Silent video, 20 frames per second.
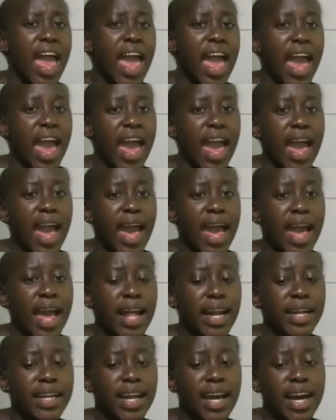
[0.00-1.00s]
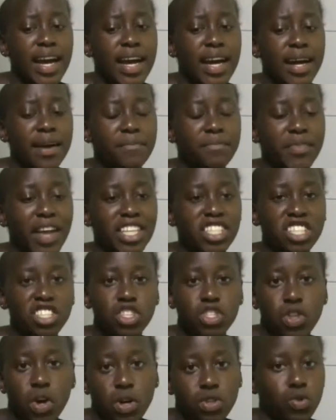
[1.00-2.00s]
And I just
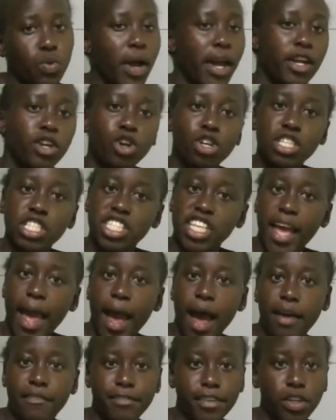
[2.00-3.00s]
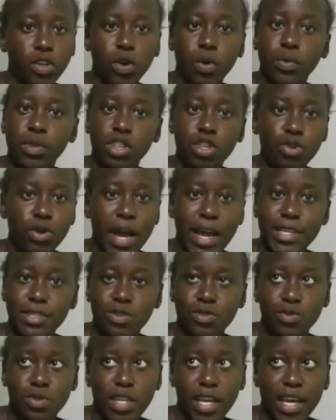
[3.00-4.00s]
thought, why not share a video with you guys
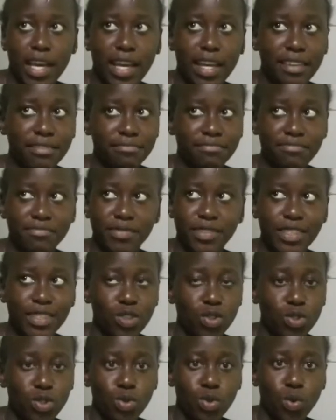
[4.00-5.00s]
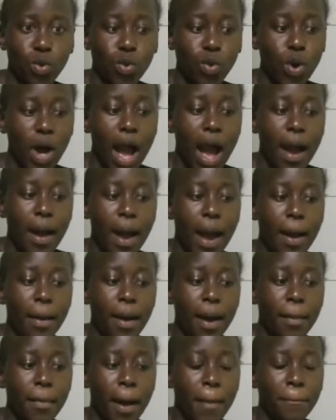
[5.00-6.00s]
today? So
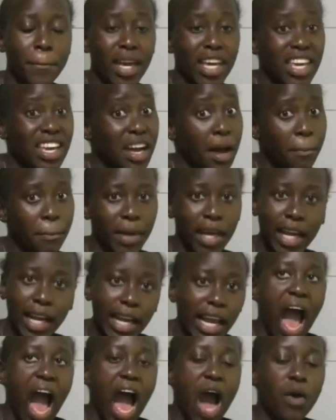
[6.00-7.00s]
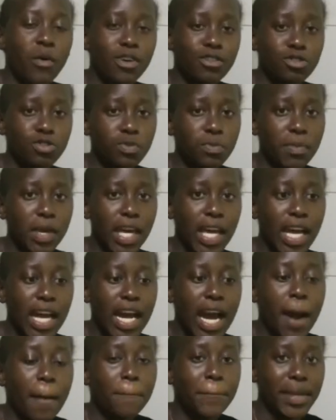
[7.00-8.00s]
I'm making a meal. I want to make
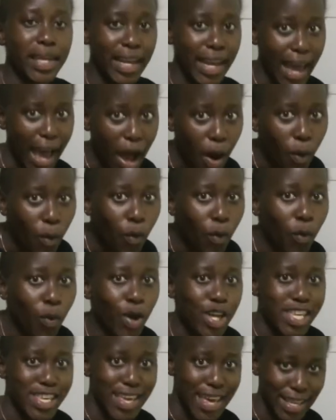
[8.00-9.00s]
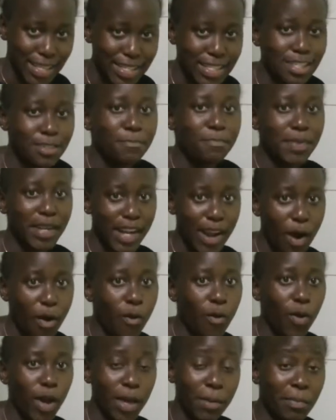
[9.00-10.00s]
pilau. Yes.
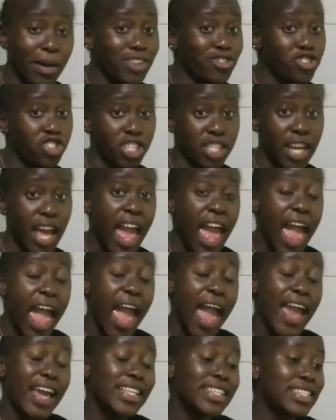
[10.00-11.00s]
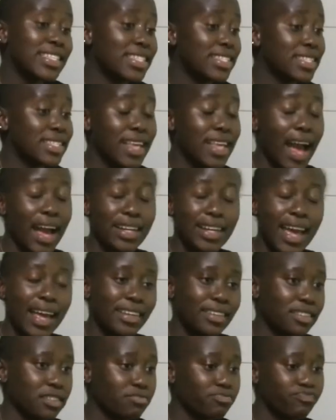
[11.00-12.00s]
Pilau, imagine, it's
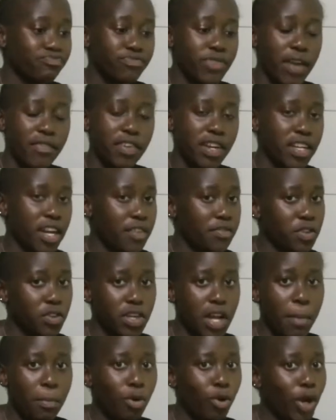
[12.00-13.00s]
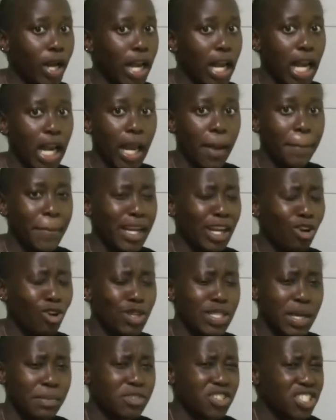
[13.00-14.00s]
like a very affordable meal
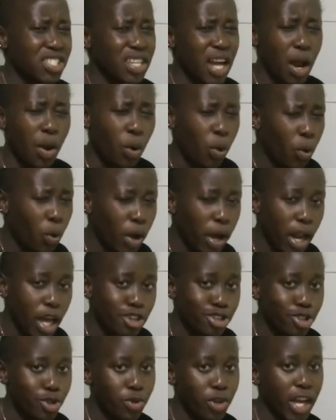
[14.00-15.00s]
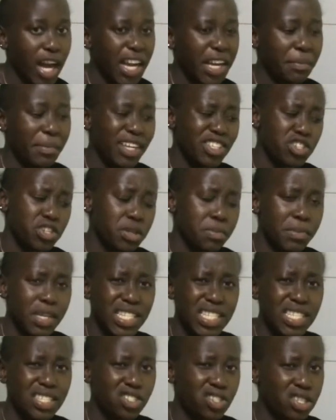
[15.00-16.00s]
because I'm just alone. So you can imagine,
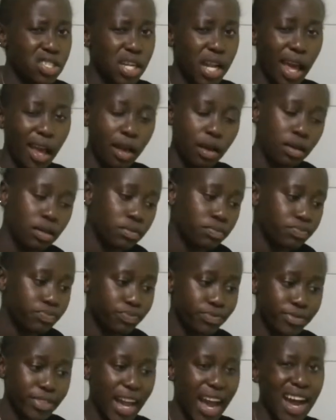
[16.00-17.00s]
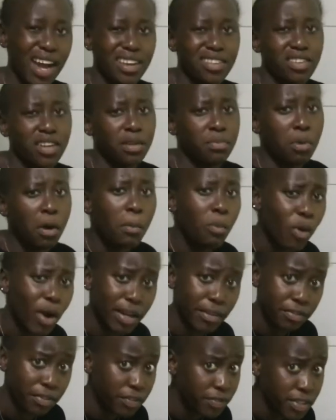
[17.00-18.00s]
meat is just like 100 bob,
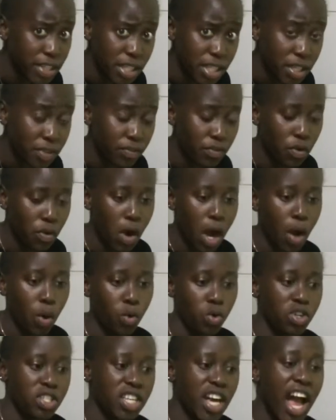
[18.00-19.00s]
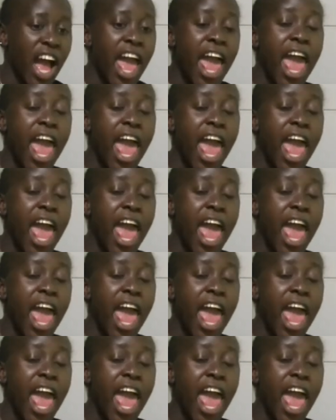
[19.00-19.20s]
150 for a quarter.